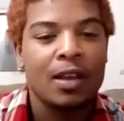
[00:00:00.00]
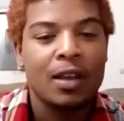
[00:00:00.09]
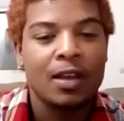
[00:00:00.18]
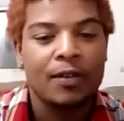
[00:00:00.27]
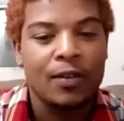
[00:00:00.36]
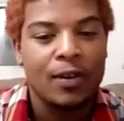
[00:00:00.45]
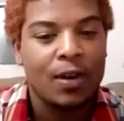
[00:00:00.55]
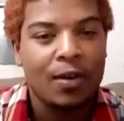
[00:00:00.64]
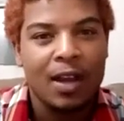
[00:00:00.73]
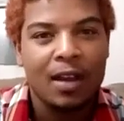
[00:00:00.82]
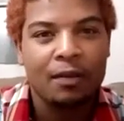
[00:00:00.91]
if you don't
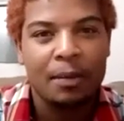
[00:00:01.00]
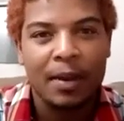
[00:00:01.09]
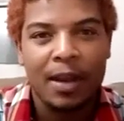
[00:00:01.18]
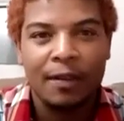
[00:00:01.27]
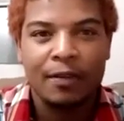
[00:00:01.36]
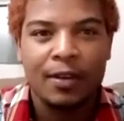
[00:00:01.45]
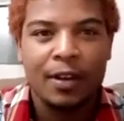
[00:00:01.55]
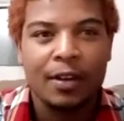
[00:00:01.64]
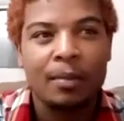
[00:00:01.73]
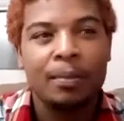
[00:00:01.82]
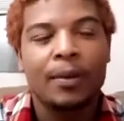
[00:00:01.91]
have a
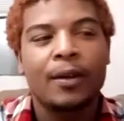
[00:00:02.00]
bathtub,